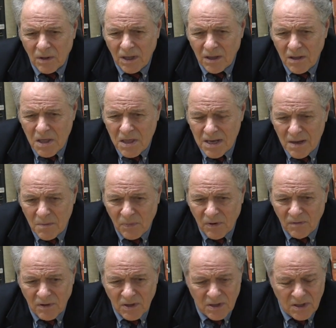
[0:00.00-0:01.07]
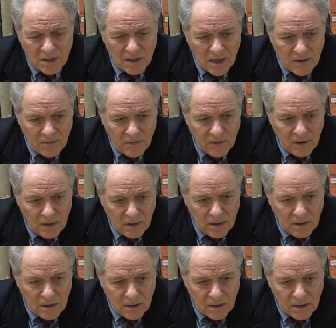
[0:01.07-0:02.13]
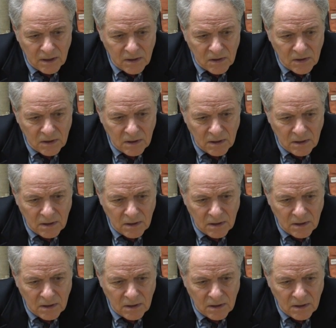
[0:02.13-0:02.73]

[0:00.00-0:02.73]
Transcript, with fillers: the other thing I'm privileged to have is,